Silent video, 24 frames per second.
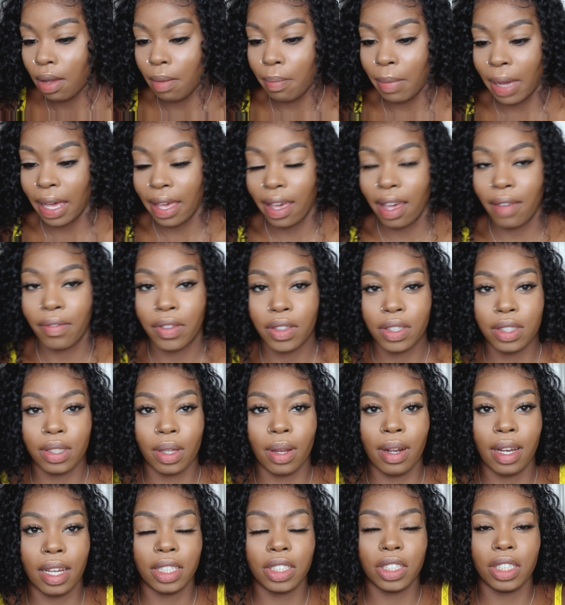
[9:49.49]
my ever so
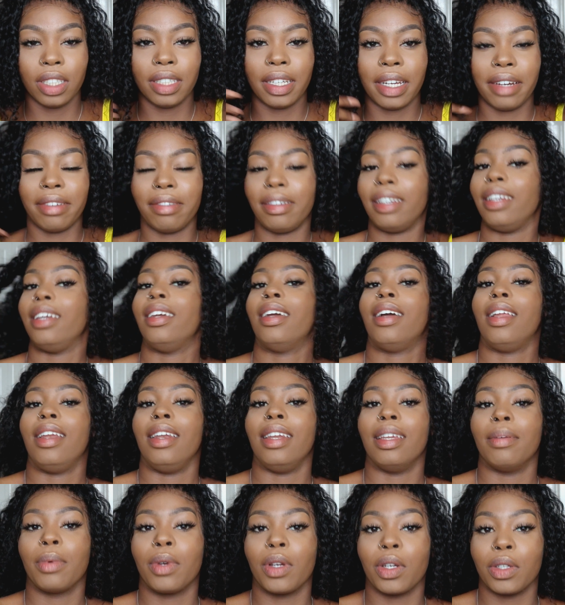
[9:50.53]
legendary
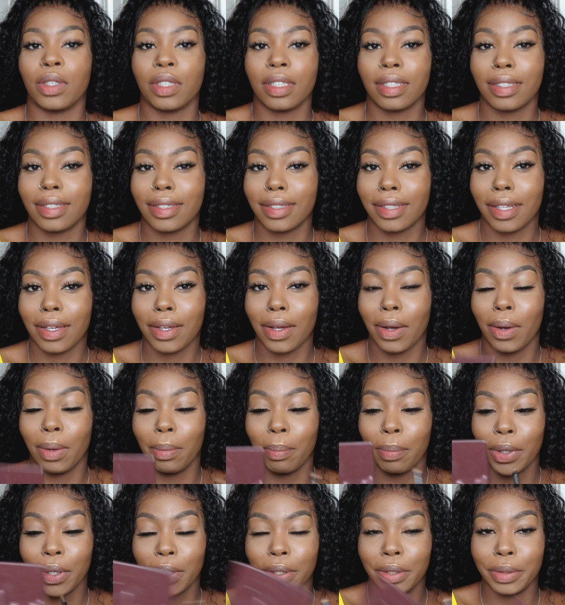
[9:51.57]
lip gloss
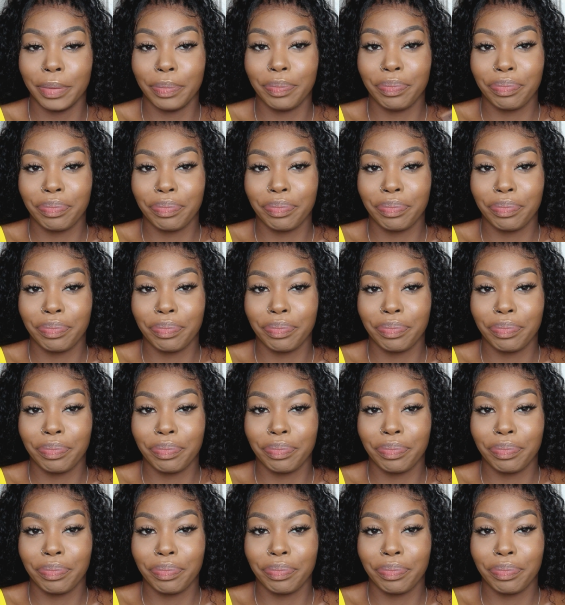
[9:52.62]
combo.